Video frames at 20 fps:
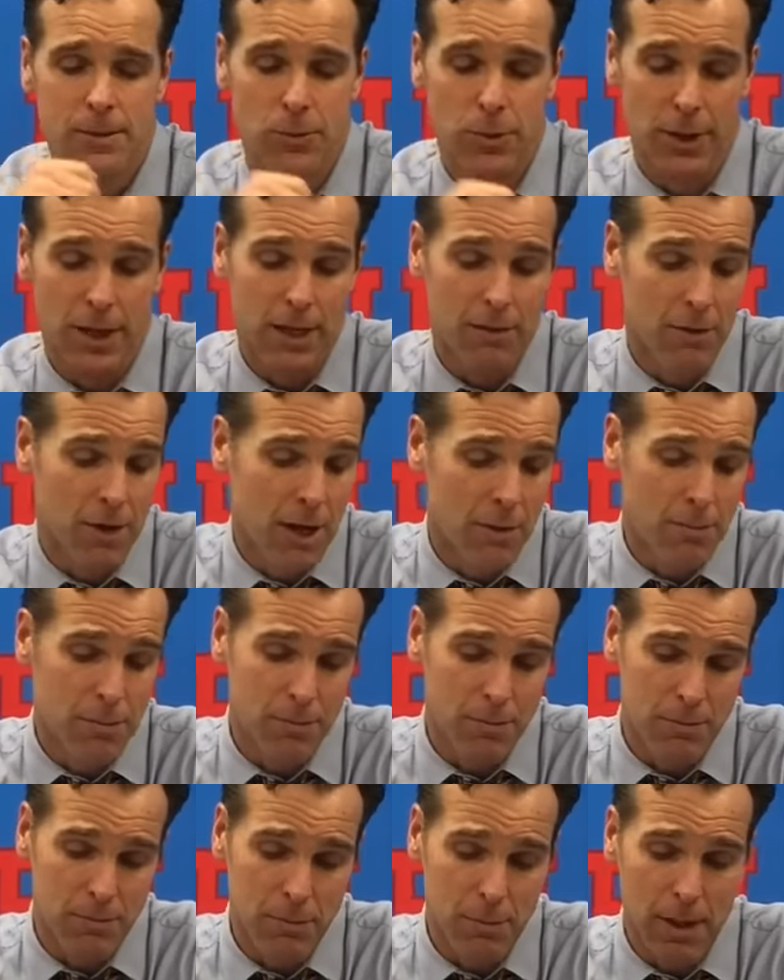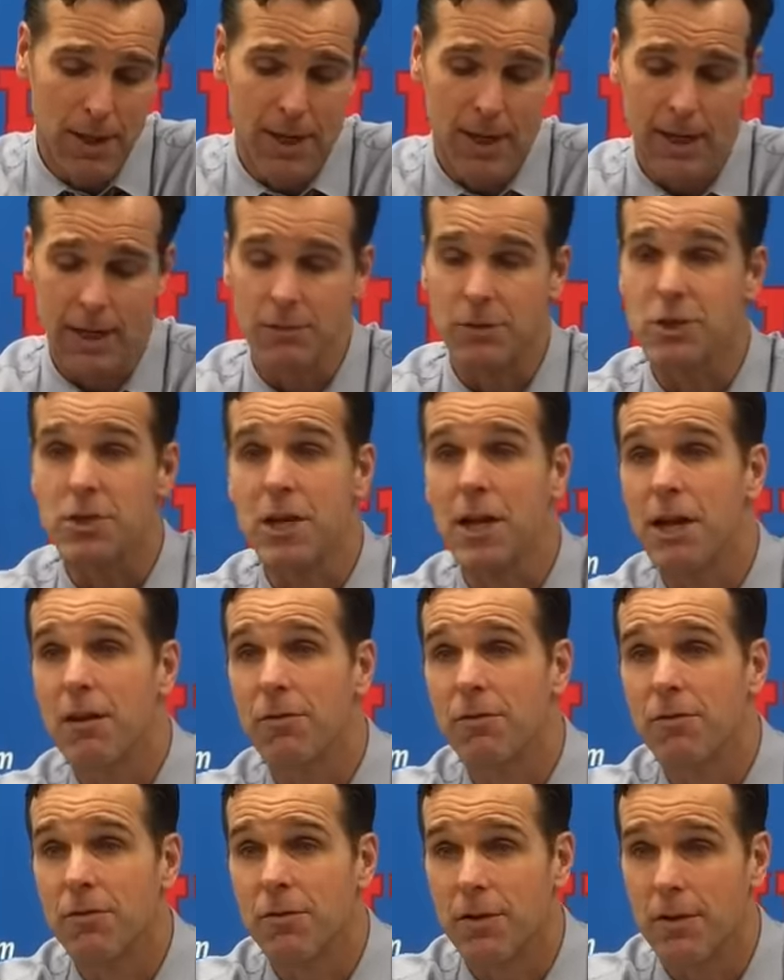we gave it up and we made a heck of a
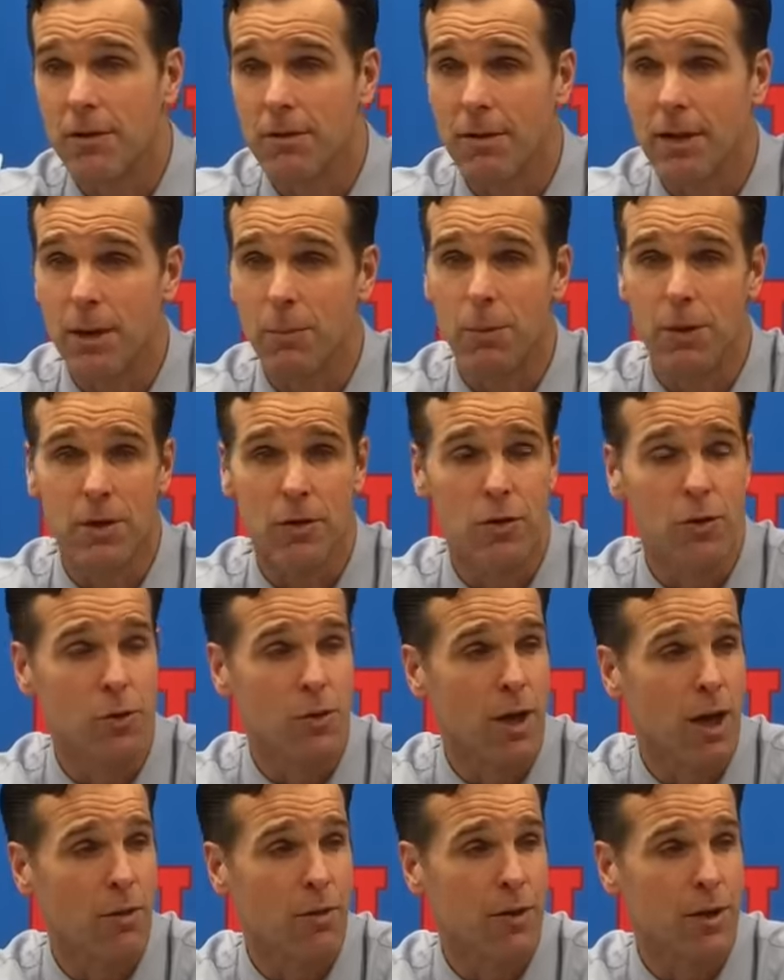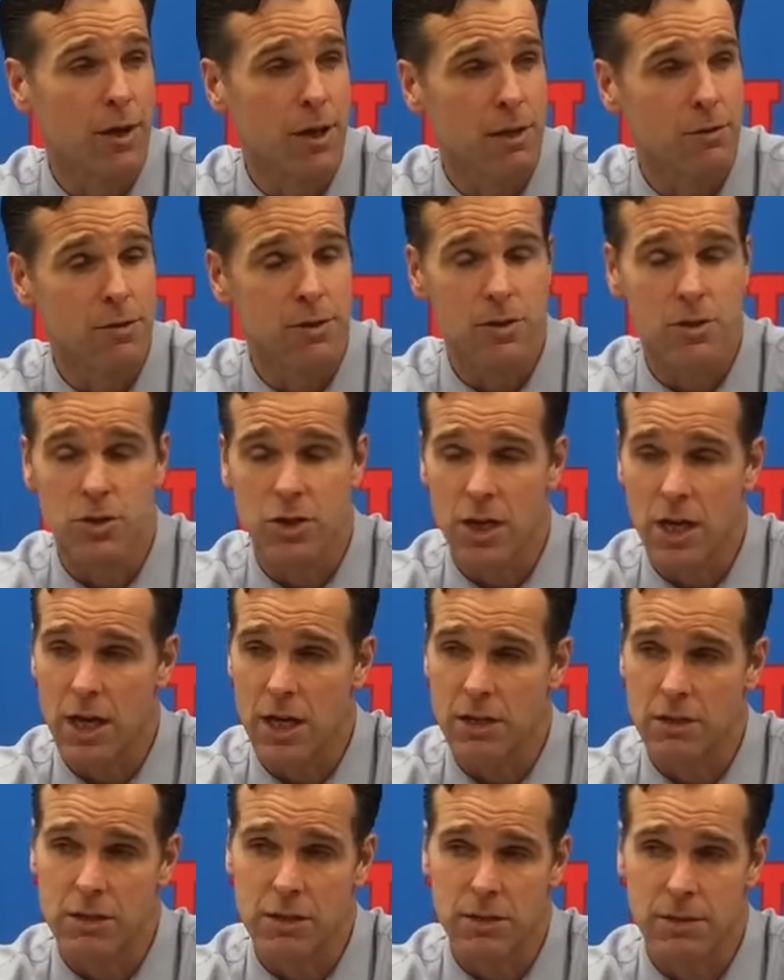save to keep it at 2-0 and give us a
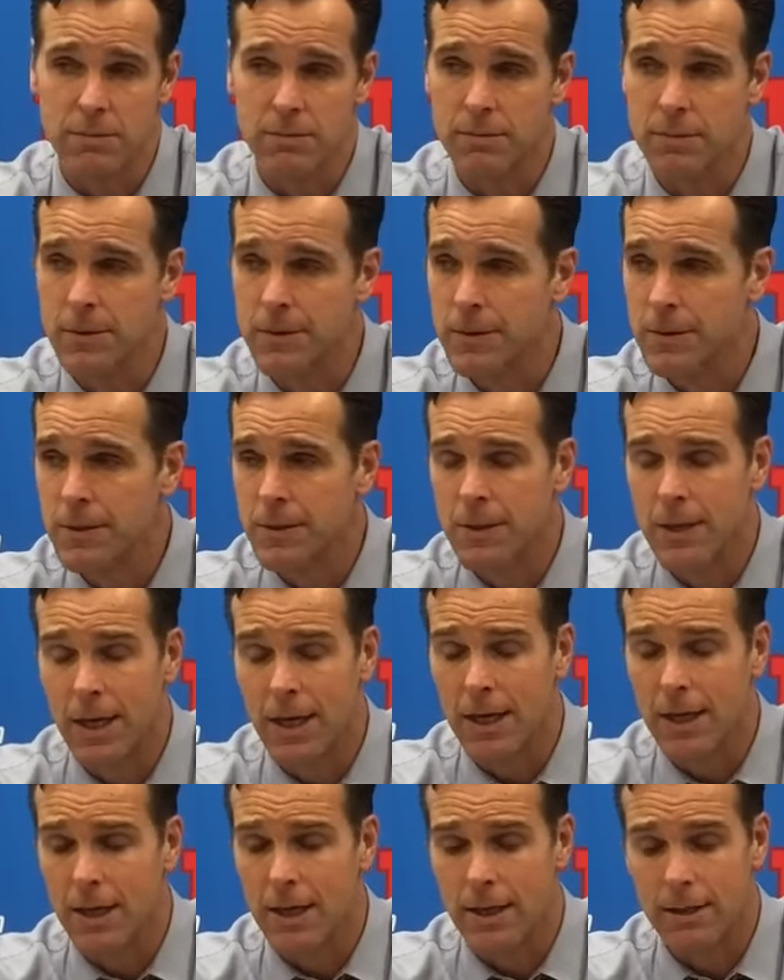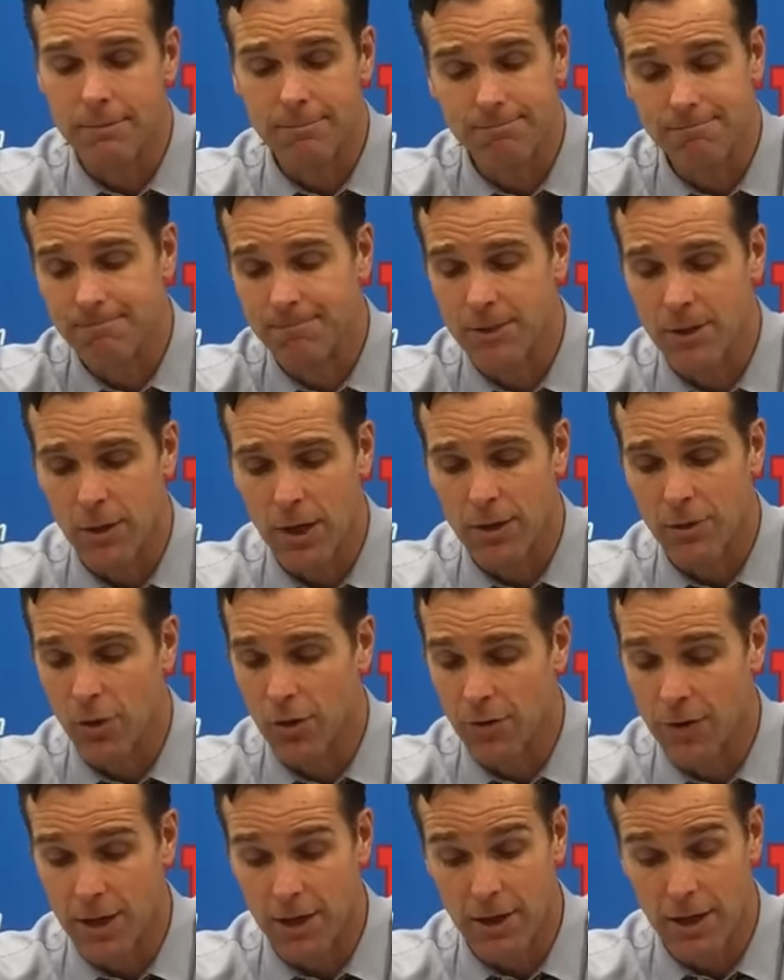chance. And I
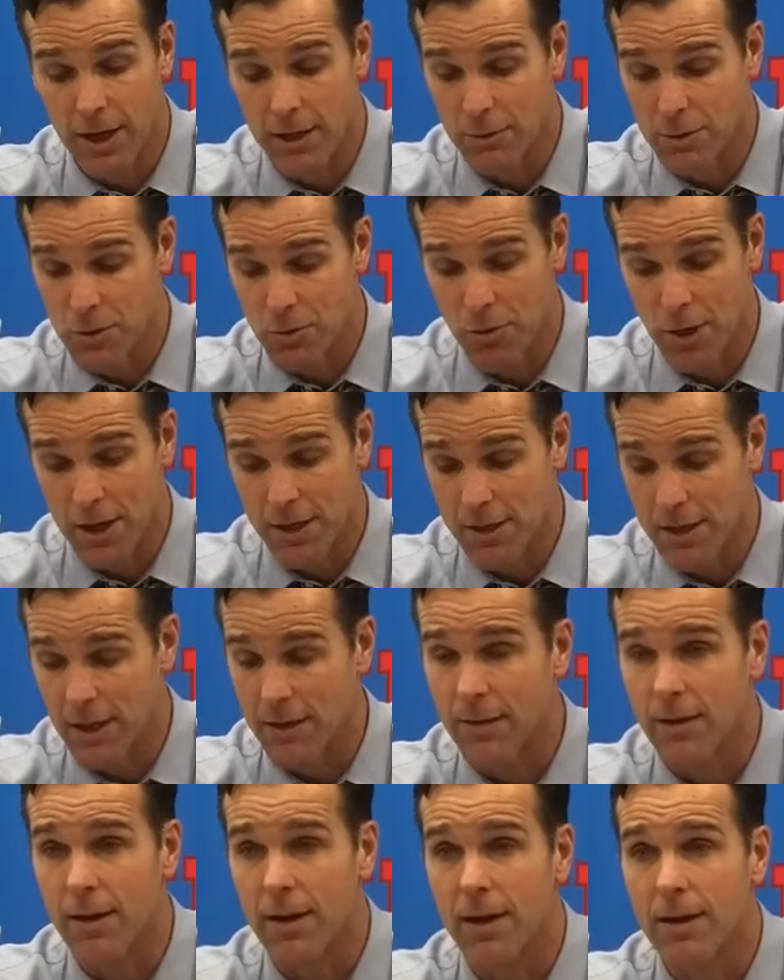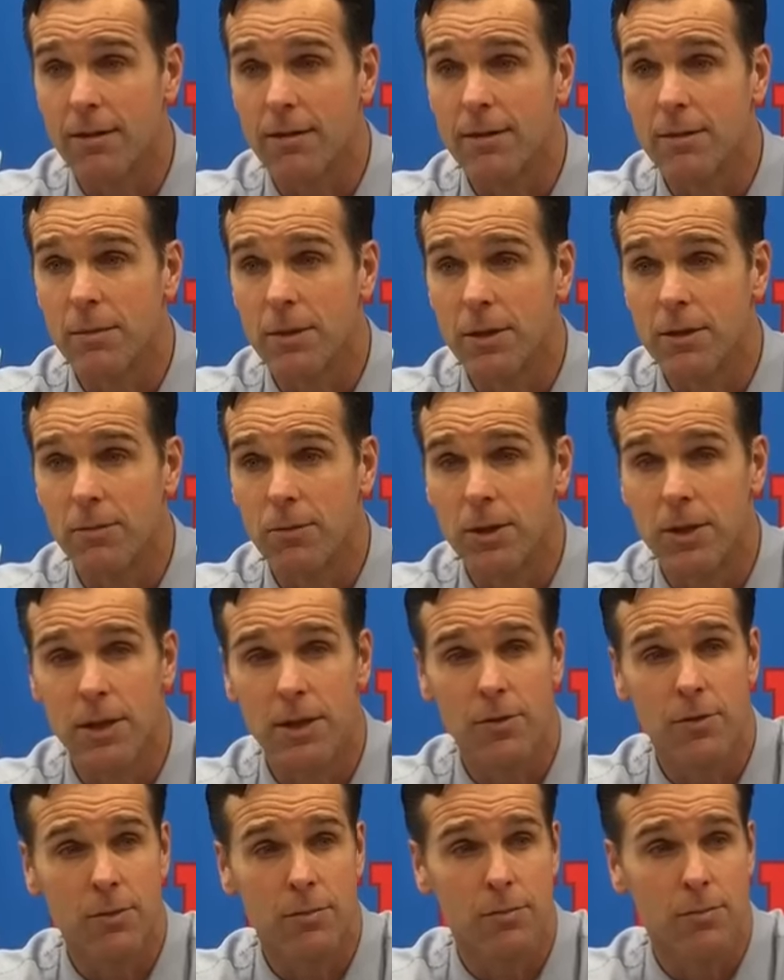thought their guy was great in that tonight. I mean, we
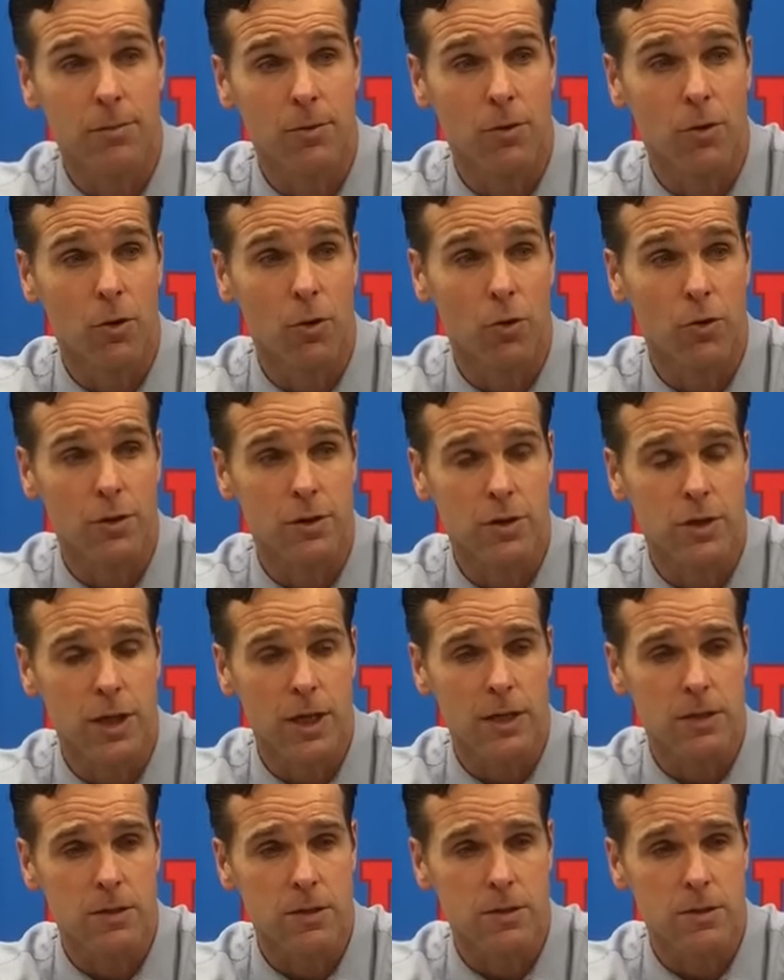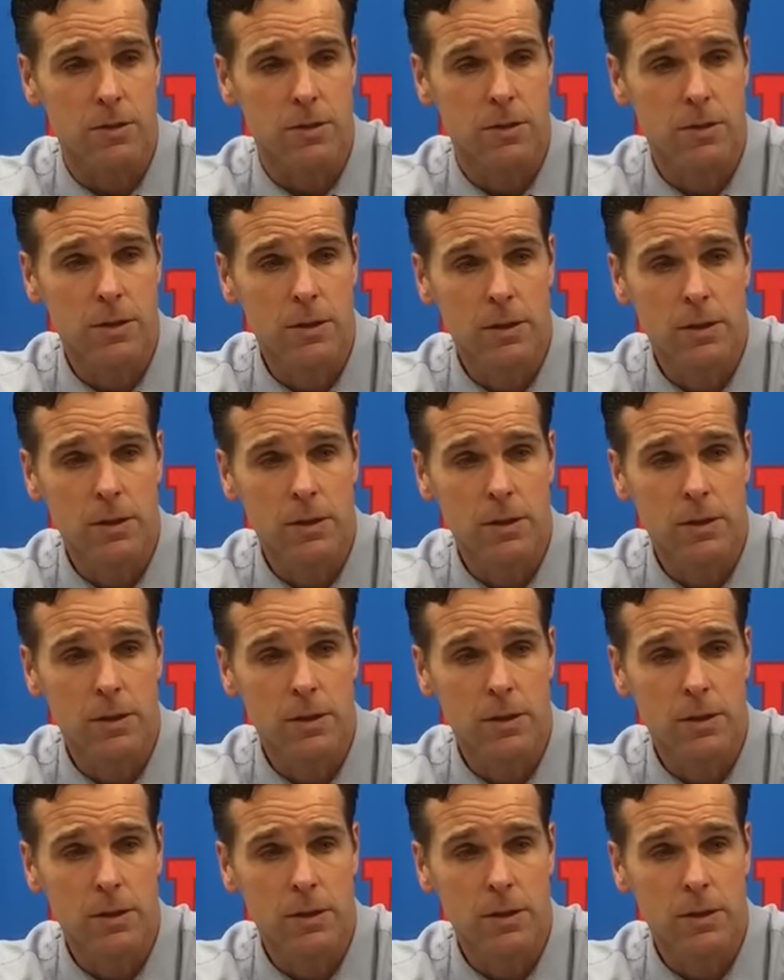had some golden chances.